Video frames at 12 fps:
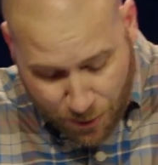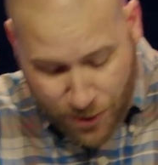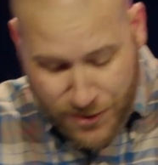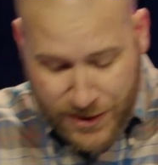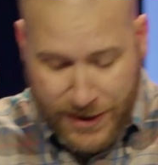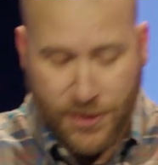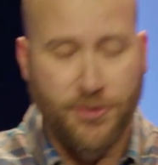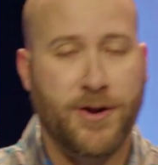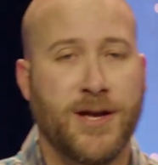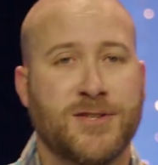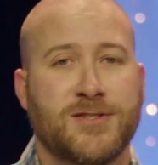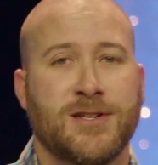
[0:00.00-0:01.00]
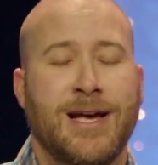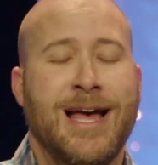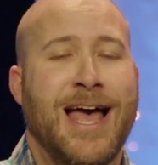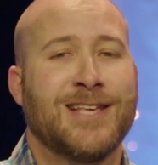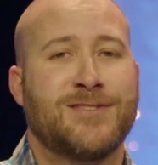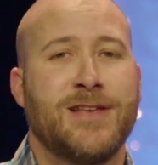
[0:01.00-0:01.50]
mercy and grace
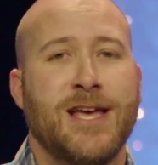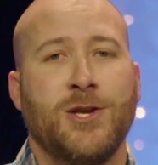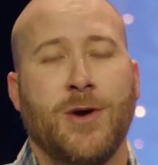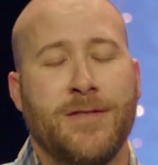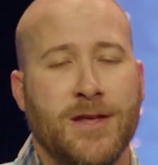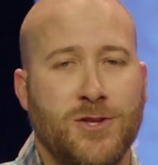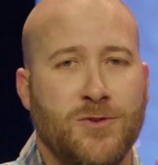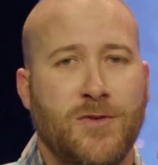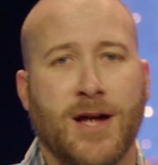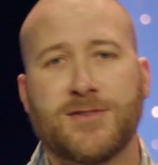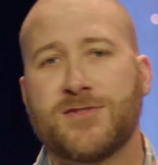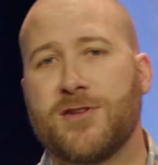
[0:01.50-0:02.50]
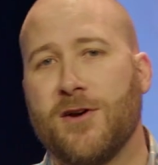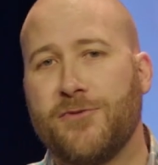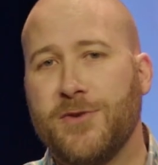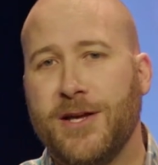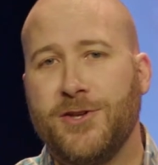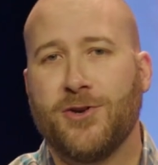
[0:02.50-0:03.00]
as they do, and that you've got
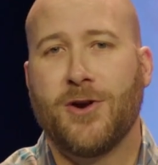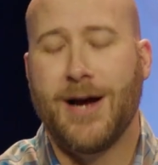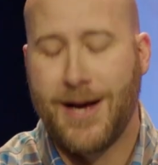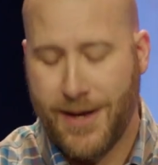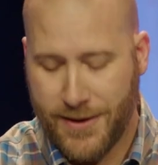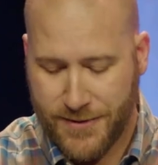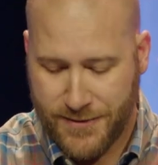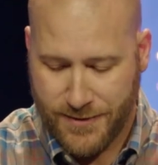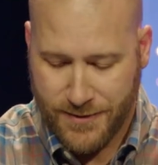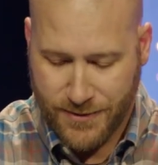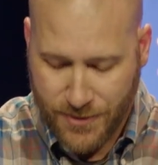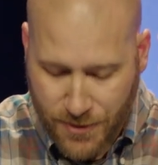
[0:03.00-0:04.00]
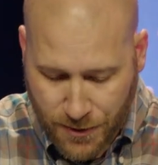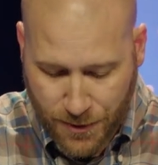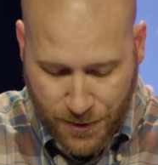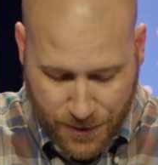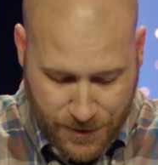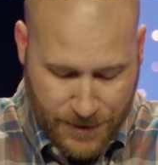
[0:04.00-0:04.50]
stuff in your eyes
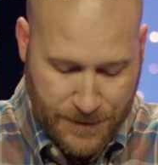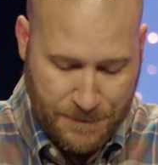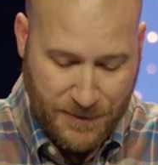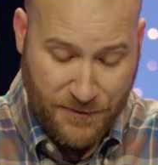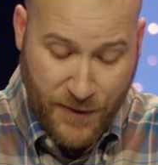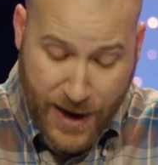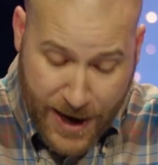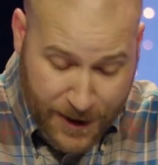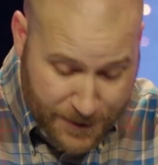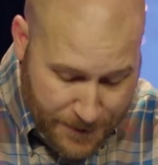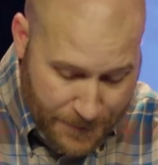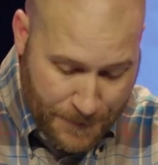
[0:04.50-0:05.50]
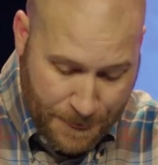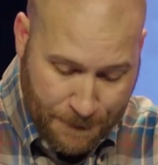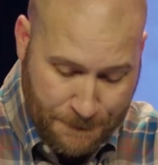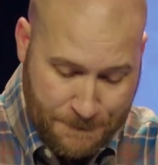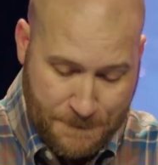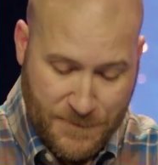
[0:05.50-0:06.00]
too. In fact,
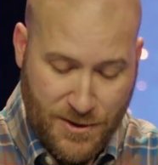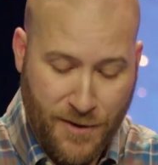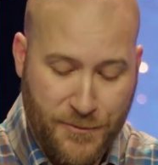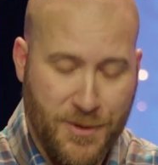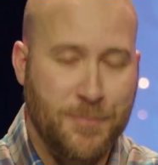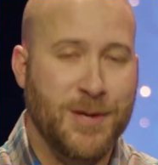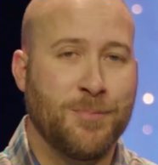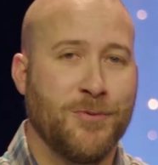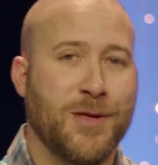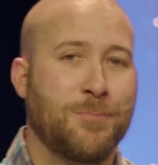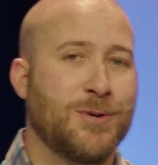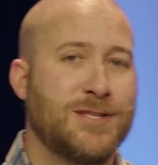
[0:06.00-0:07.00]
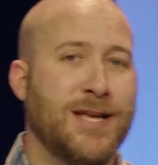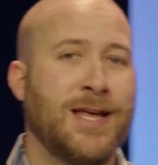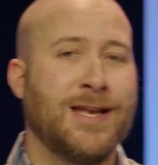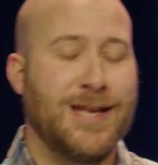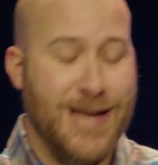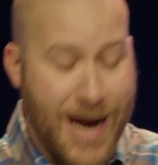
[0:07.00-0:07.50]
it's often the people that
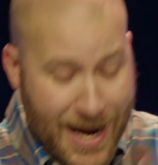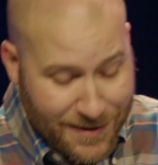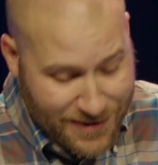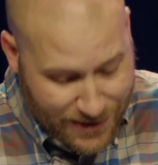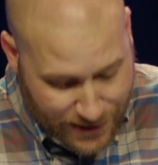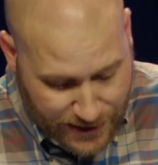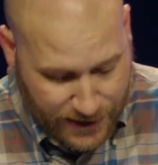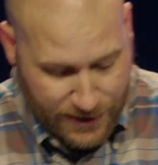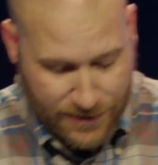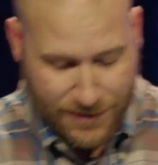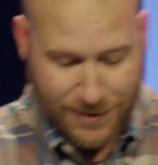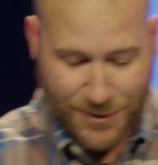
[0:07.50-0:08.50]
pretend not to need